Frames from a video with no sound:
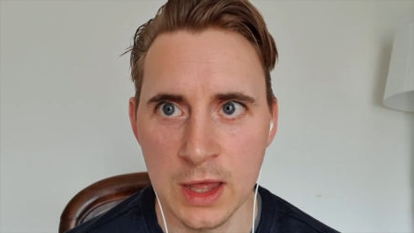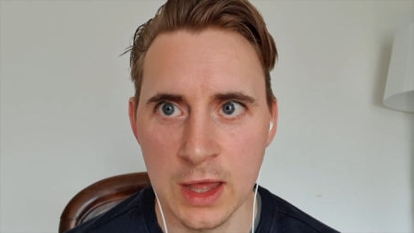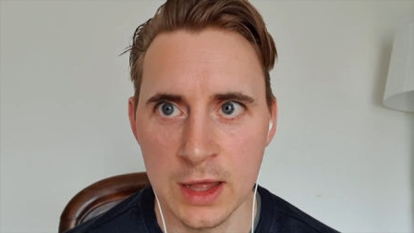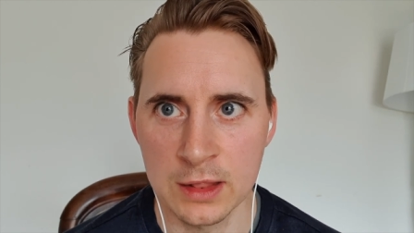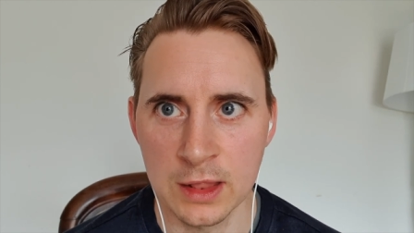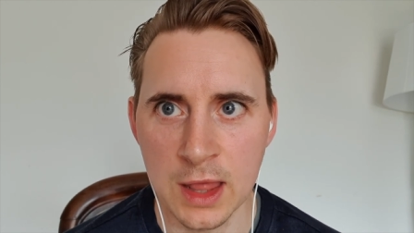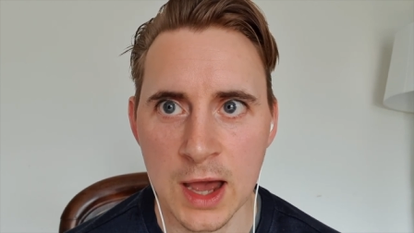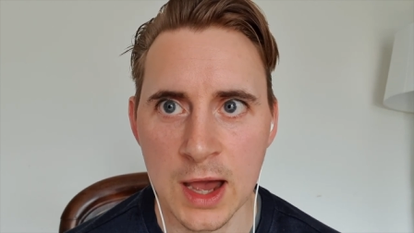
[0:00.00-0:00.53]
a
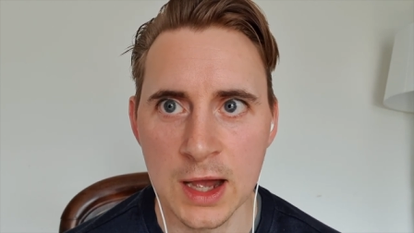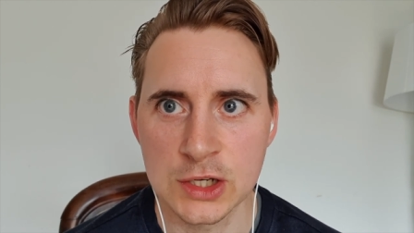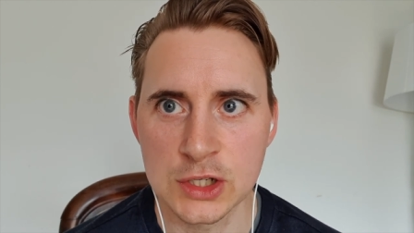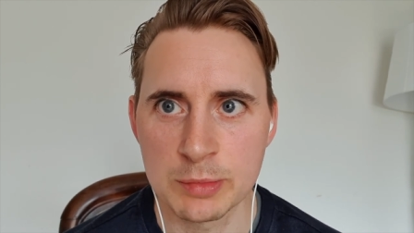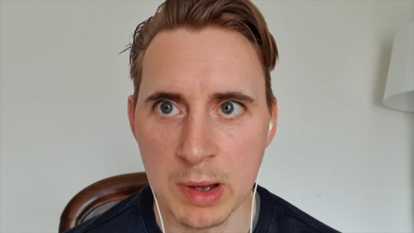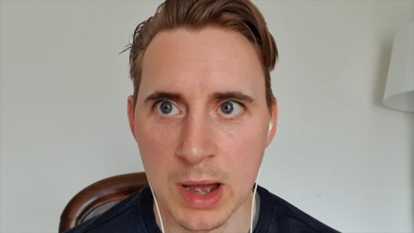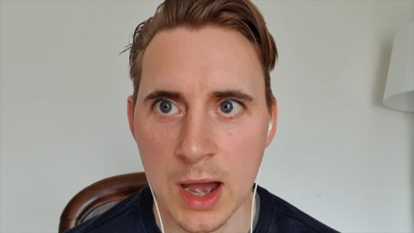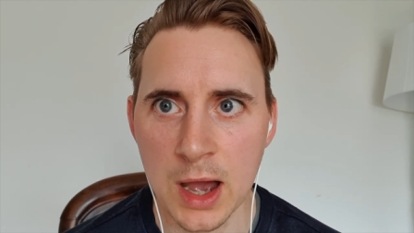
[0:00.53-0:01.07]
large
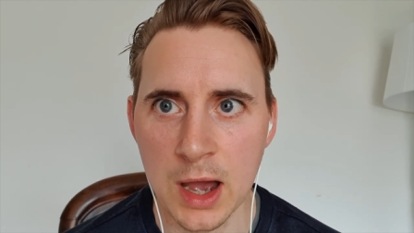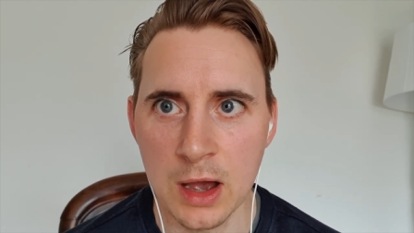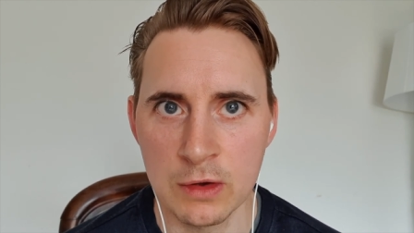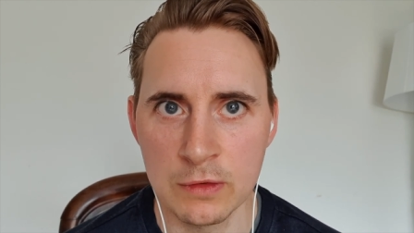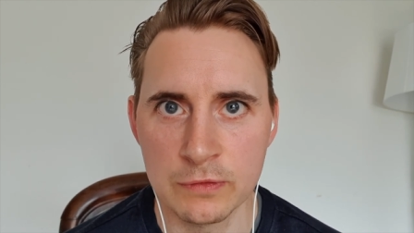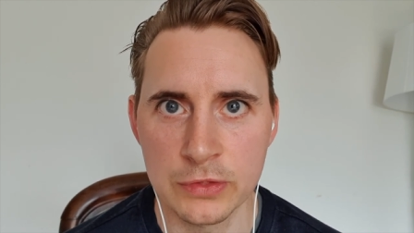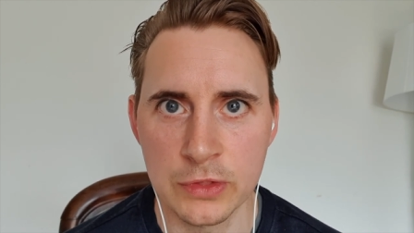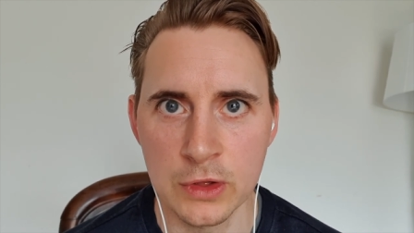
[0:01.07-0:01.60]
part
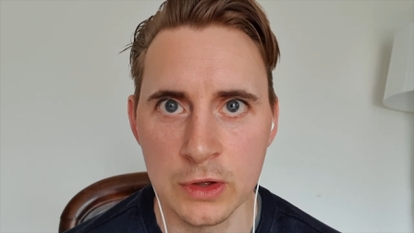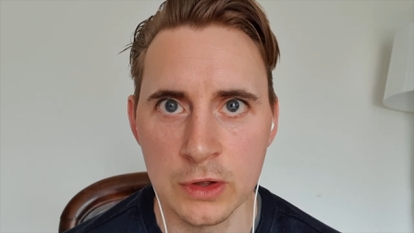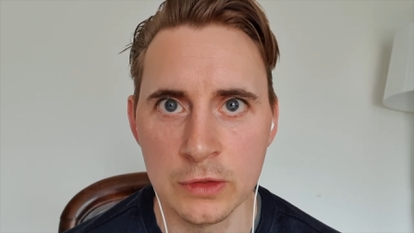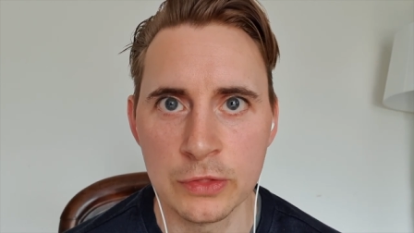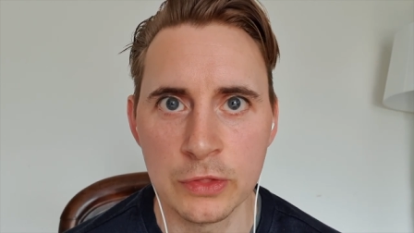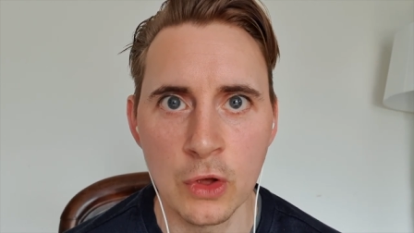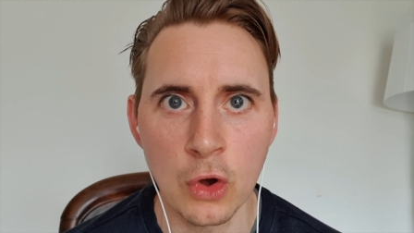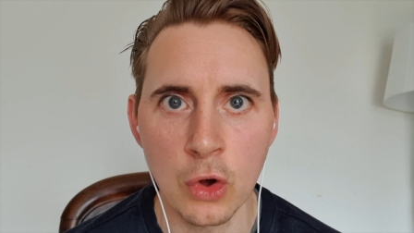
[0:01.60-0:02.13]
of the
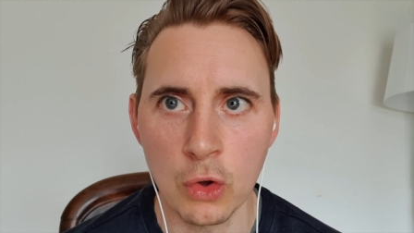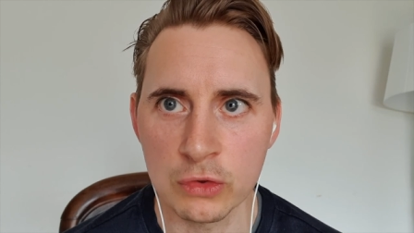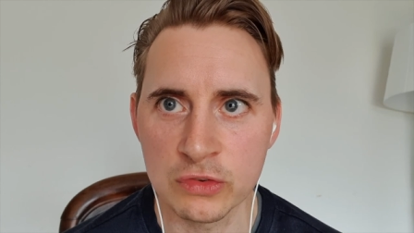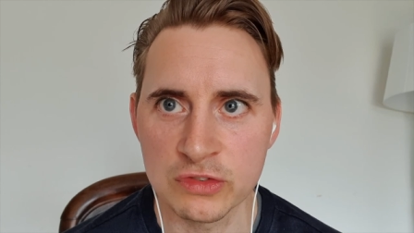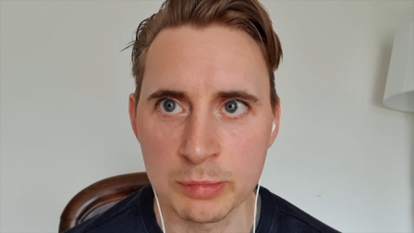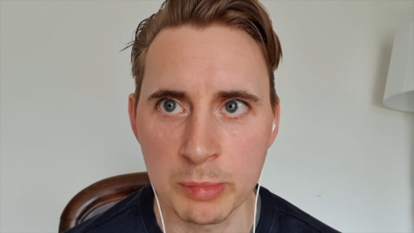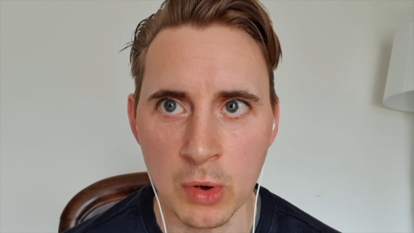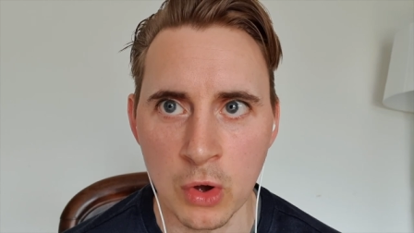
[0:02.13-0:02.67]
the whole
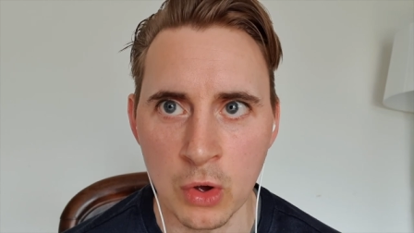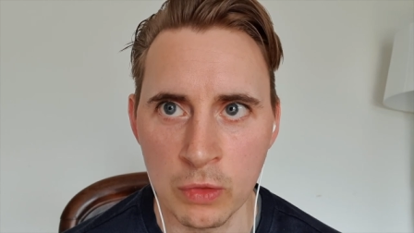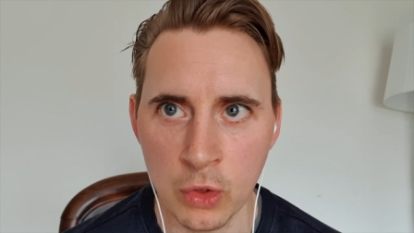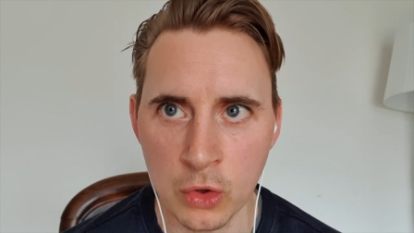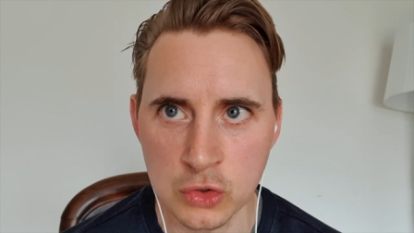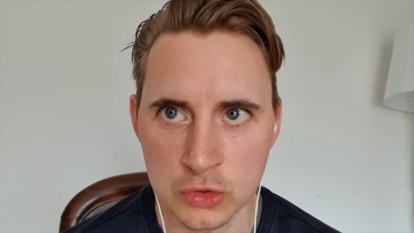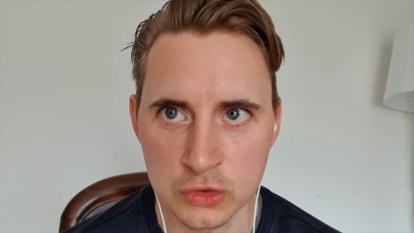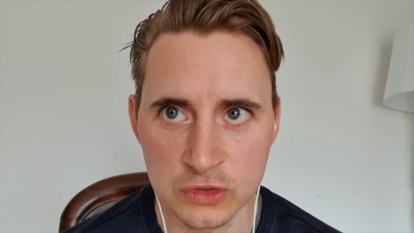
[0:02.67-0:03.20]
sport,
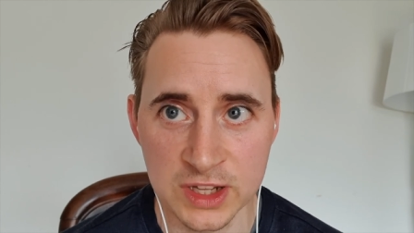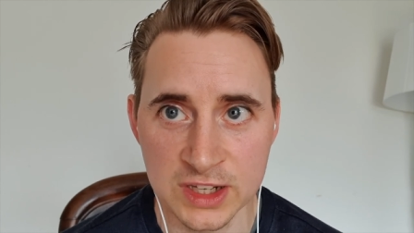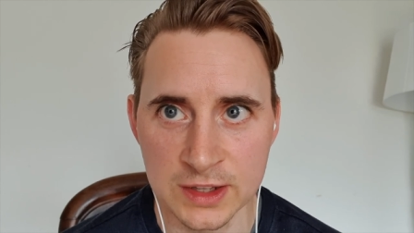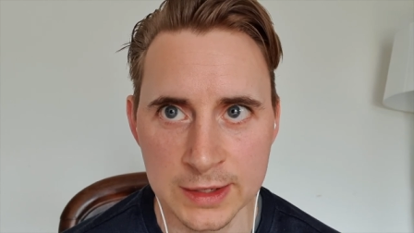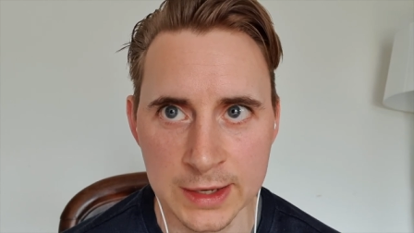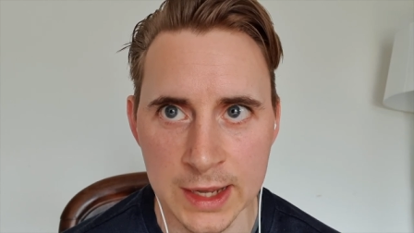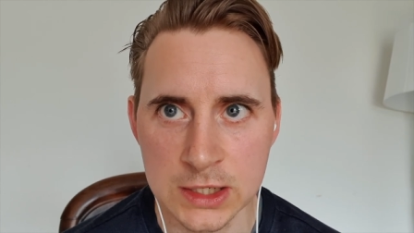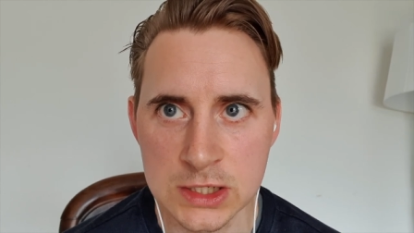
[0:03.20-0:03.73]
not just in the
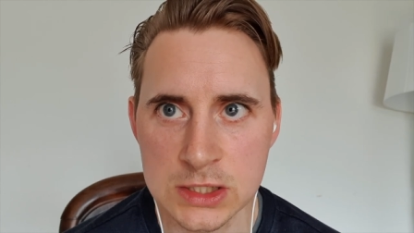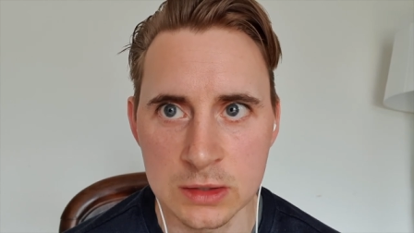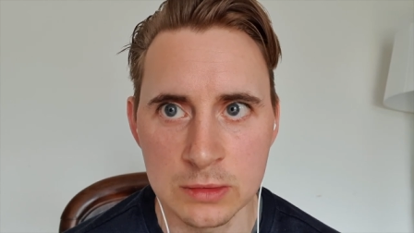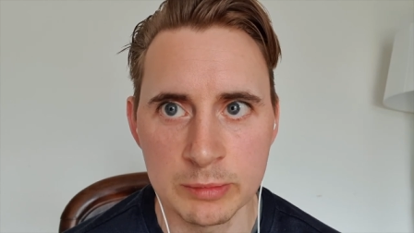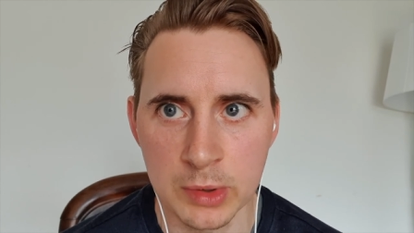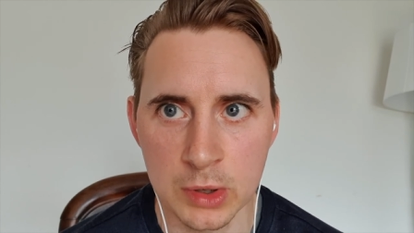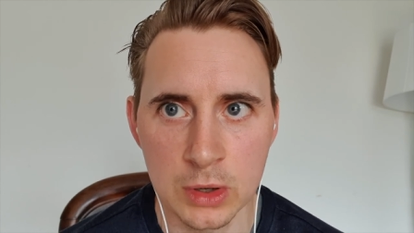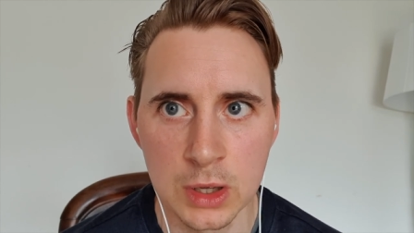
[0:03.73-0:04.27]
nation,
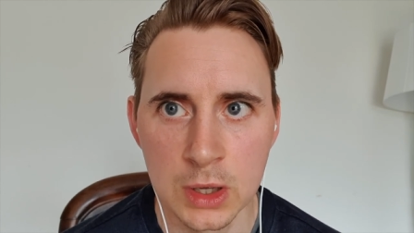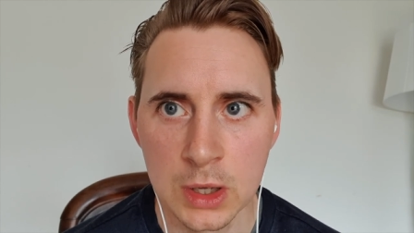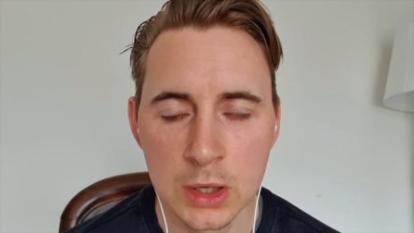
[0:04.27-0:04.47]
but